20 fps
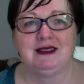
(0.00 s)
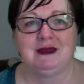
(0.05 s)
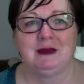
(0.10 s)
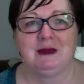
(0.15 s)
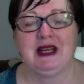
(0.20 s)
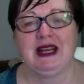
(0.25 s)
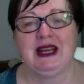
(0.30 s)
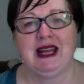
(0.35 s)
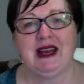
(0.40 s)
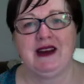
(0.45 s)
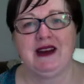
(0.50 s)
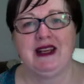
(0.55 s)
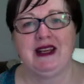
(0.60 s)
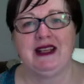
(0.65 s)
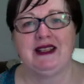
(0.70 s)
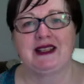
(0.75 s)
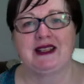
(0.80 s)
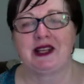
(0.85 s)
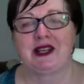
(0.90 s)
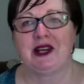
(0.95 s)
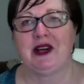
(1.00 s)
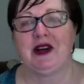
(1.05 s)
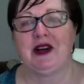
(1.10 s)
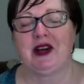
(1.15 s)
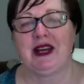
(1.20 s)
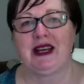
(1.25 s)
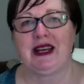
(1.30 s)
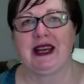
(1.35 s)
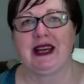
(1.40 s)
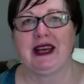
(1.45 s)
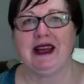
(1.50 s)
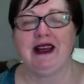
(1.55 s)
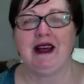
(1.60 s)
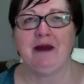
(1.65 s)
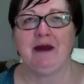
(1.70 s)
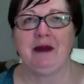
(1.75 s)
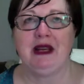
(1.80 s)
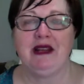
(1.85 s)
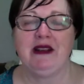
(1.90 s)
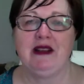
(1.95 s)
But now I need to go, okay,
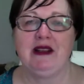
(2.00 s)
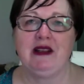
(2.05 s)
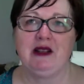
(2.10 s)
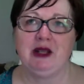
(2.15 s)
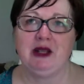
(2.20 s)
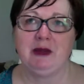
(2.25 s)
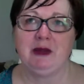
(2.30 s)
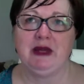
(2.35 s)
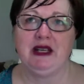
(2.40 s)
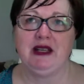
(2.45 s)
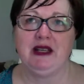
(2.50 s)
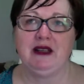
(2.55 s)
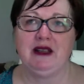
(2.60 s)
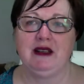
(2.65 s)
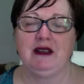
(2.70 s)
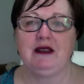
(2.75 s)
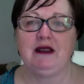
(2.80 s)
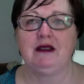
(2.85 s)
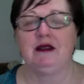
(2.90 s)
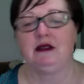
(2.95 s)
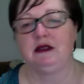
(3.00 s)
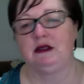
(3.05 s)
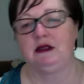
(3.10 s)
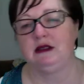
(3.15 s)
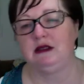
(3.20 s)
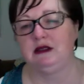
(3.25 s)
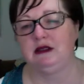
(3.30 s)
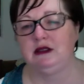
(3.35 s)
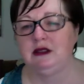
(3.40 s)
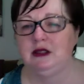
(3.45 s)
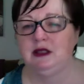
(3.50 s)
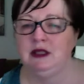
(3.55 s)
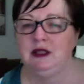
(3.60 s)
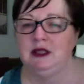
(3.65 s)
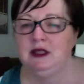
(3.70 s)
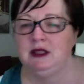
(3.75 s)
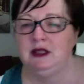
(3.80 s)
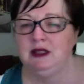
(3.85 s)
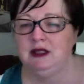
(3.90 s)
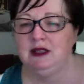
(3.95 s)
I'm either looping or
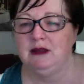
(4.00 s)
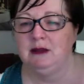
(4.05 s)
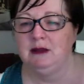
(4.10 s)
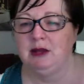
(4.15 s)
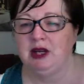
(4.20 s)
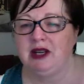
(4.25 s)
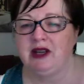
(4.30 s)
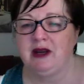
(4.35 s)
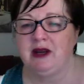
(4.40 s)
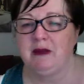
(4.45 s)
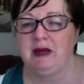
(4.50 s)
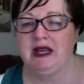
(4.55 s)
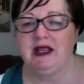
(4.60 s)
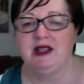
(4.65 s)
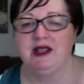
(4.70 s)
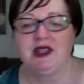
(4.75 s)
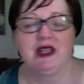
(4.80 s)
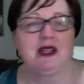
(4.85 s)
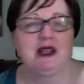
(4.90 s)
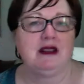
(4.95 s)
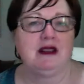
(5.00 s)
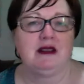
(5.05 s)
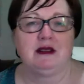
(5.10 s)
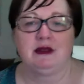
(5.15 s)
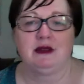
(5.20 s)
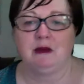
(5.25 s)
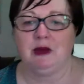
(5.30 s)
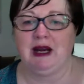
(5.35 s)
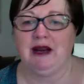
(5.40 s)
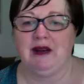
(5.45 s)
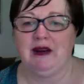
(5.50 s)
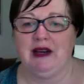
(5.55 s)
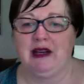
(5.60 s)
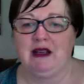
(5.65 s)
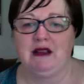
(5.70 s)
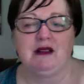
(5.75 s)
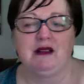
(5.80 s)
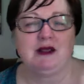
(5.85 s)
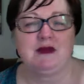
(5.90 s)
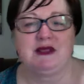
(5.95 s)
micromanaging or
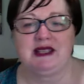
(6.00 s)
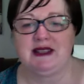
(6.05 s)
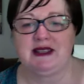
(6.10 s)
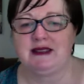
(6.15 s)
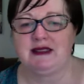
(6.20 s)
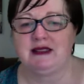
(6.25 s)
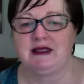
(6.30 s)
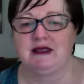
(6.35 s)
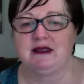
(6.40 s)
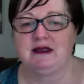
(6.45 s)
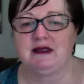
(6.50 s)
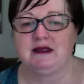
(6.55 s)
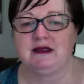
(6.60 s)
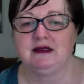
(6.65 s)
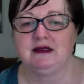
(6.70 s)
worrying or obsessing,